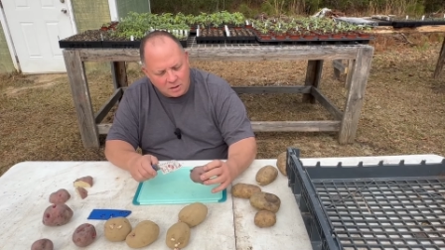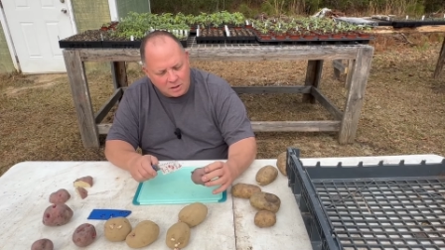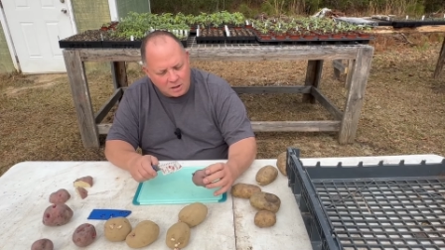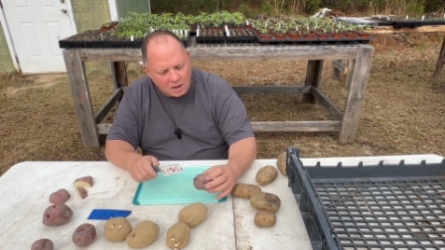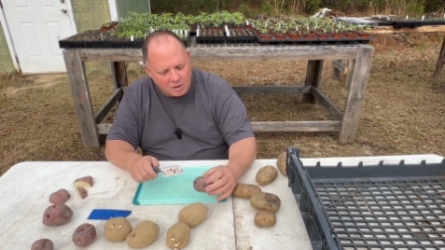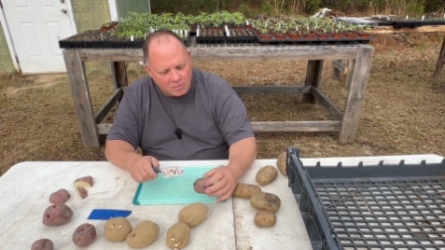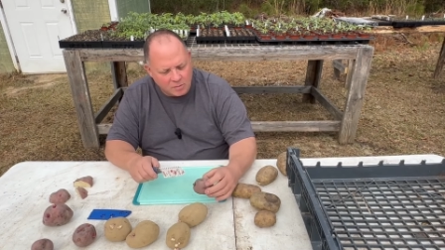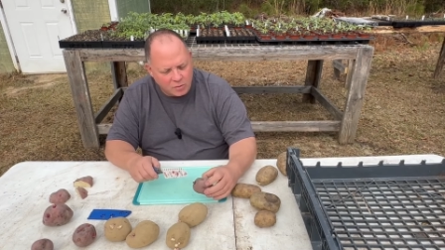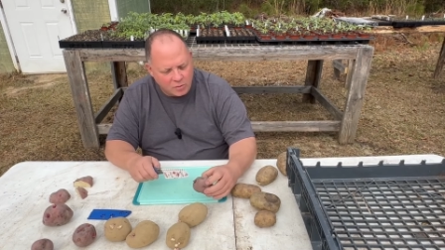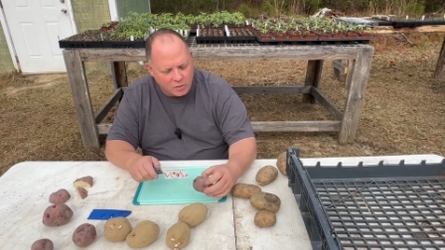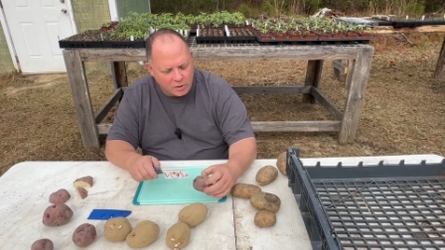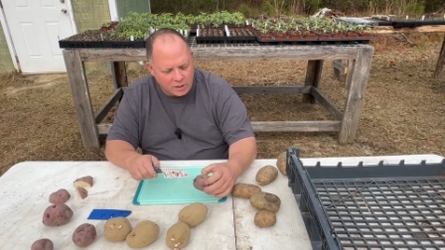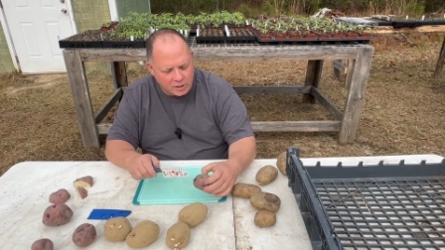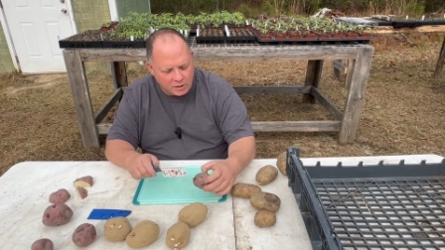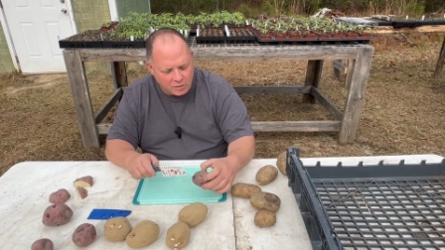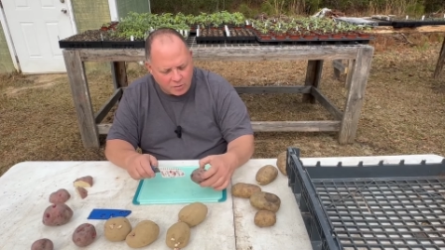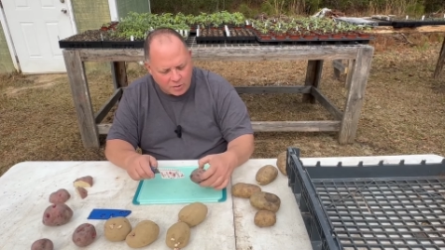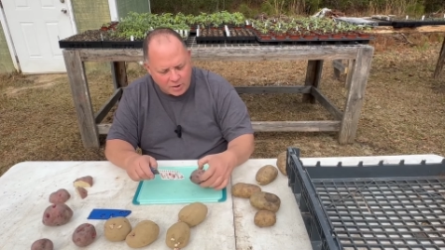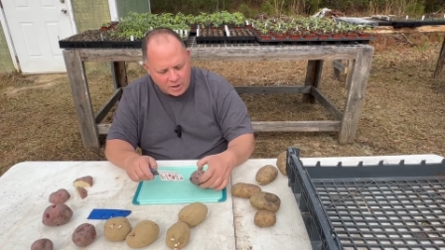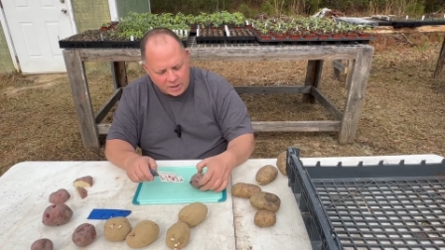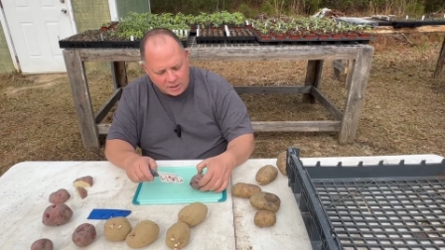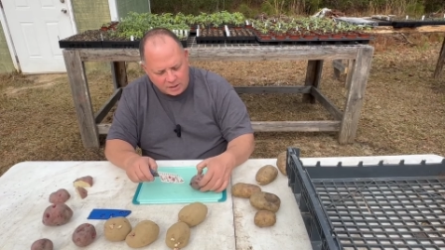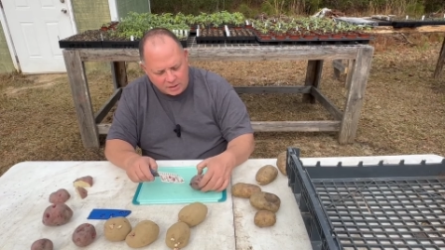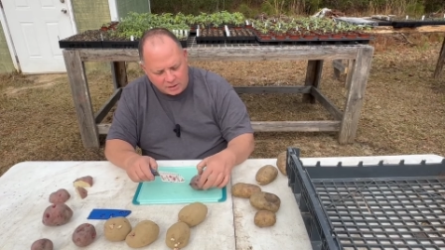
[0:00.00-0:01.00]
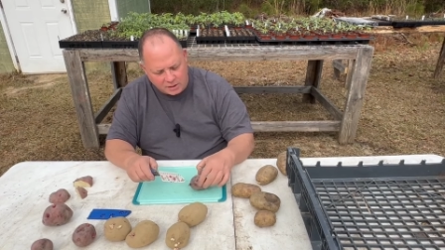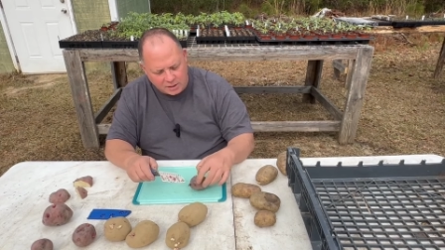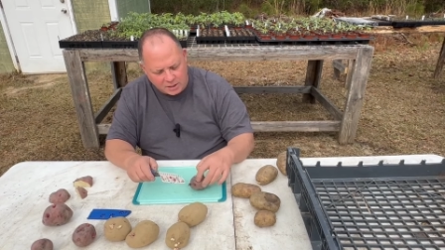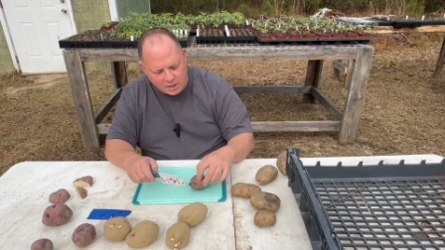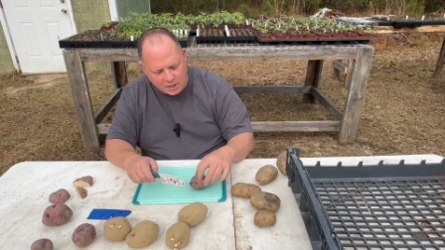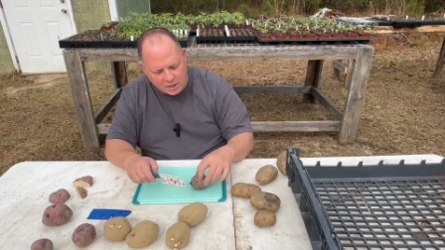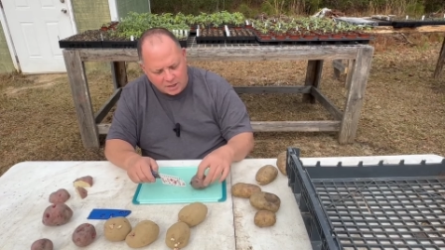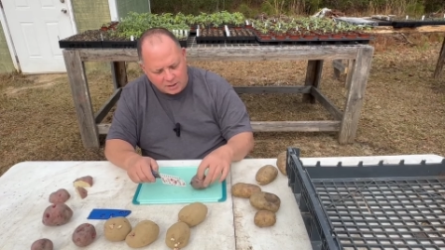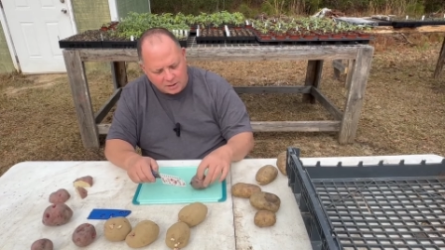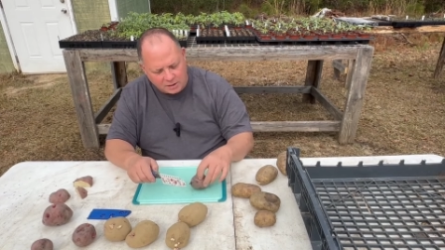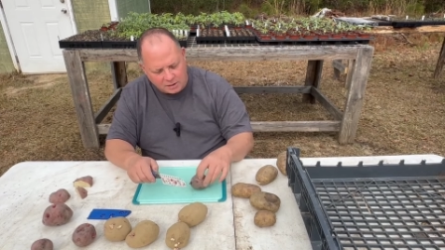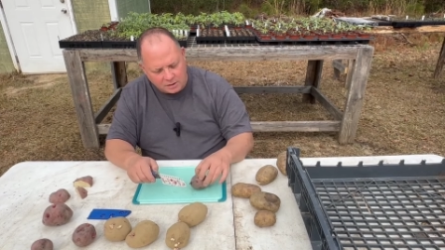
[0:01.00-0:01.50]
I'm going to go ahead and
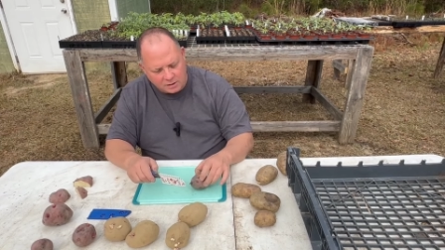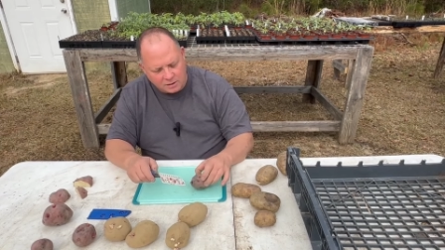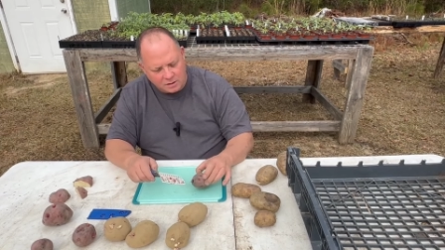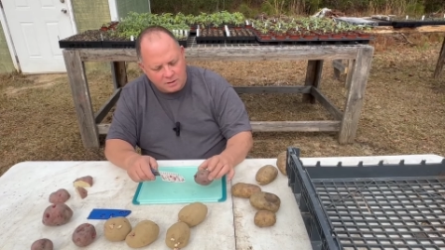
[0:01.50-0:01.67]
cut